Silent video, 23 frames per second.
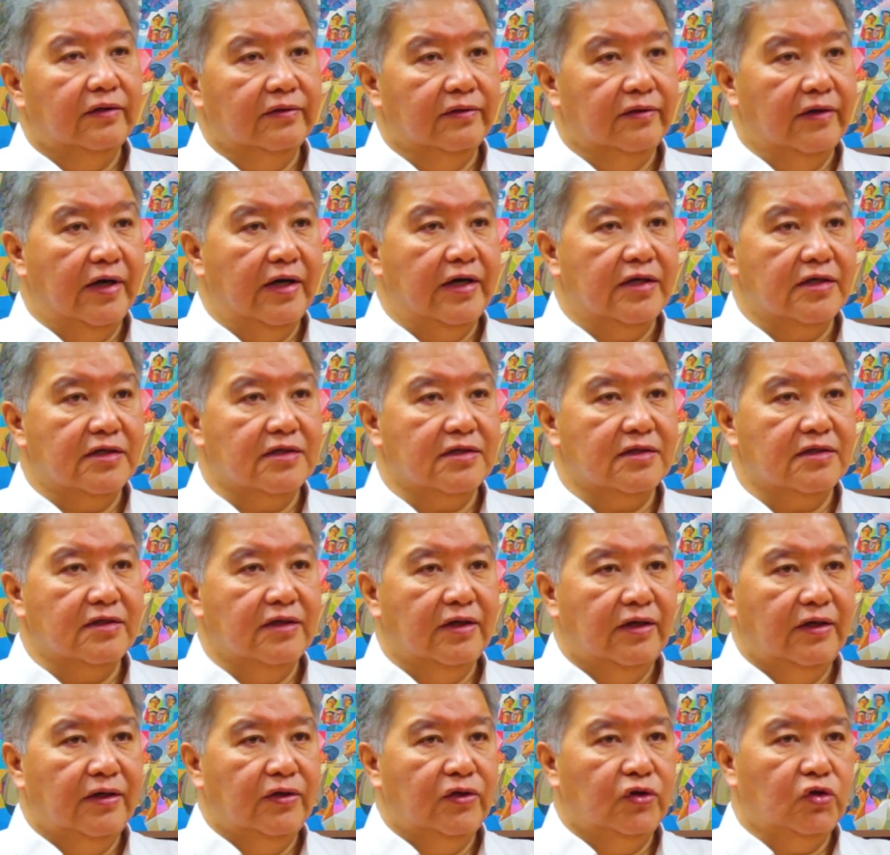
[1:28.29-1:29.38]
rice
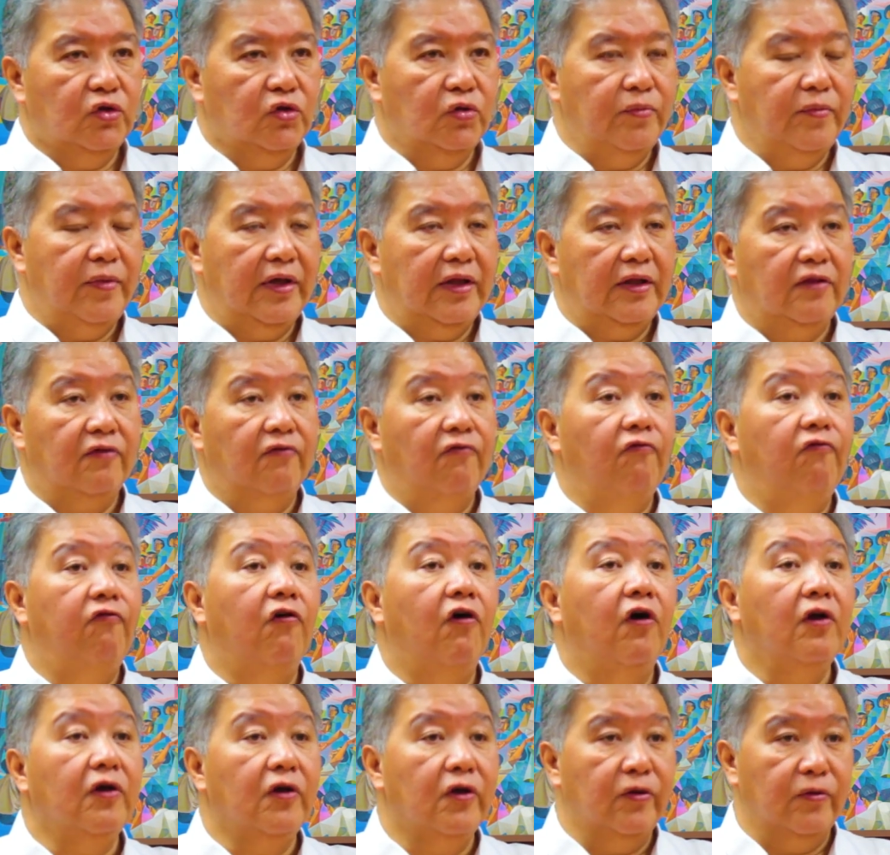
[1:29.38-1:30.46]
to meet
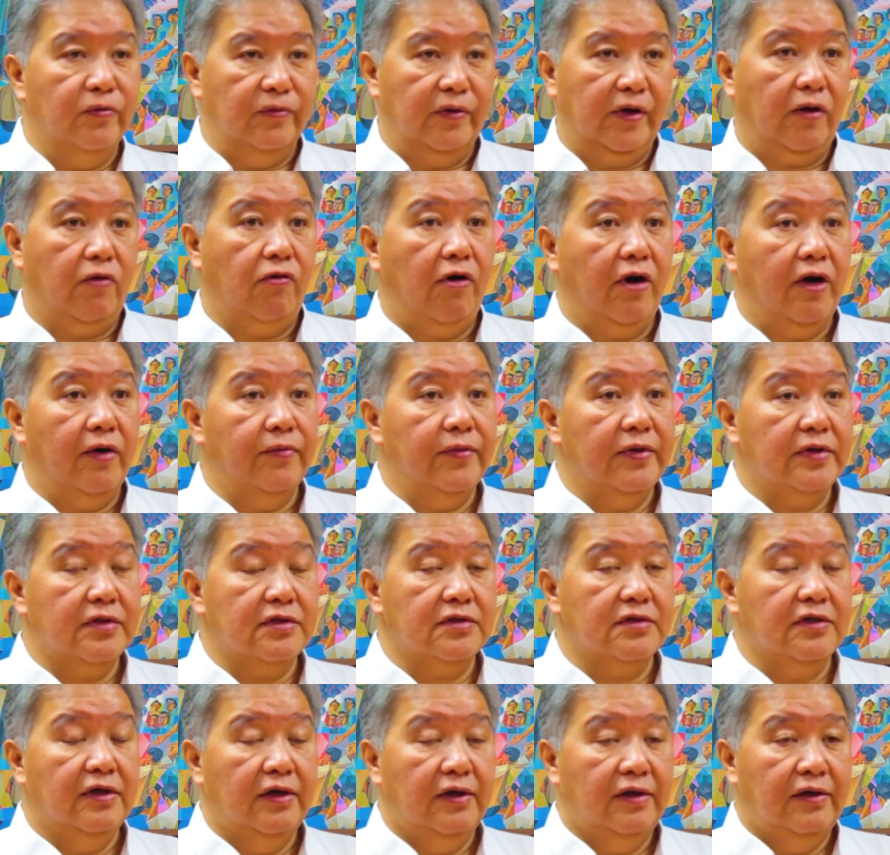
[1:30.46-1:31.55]
volume
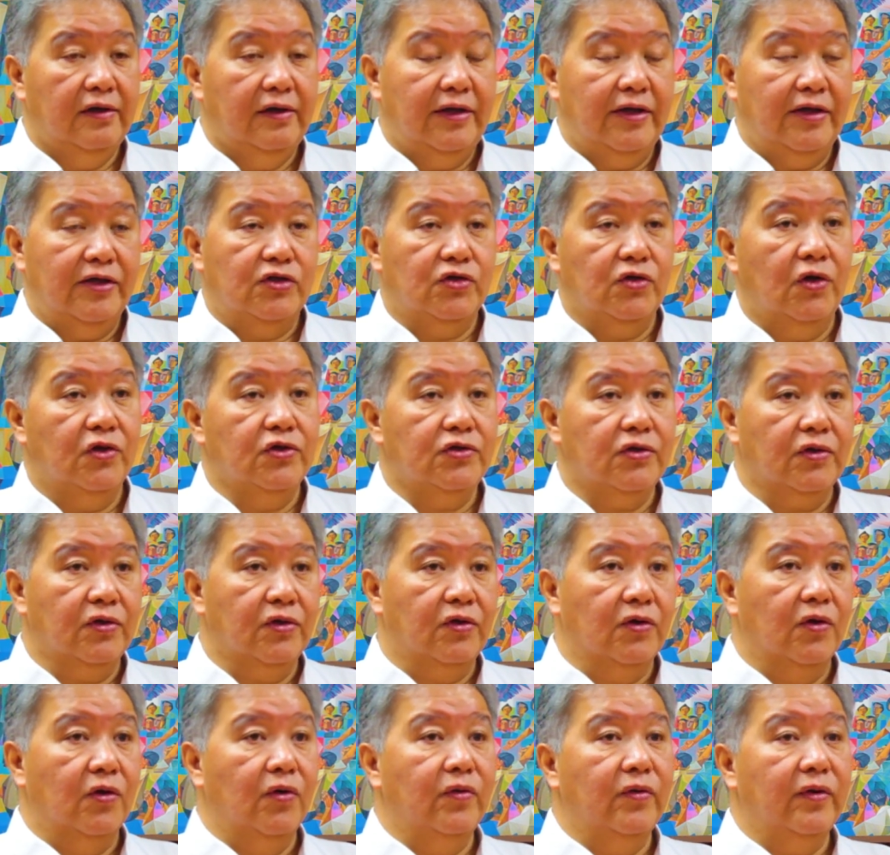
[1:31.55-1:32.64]
requirements, it's also
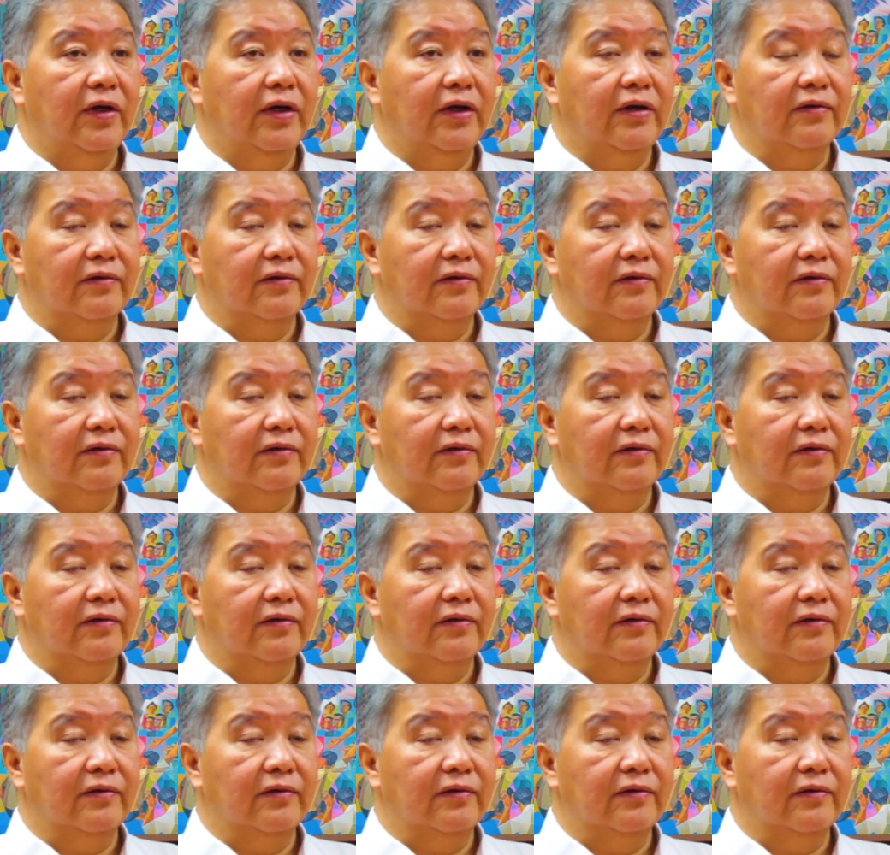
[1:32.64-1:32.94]
growing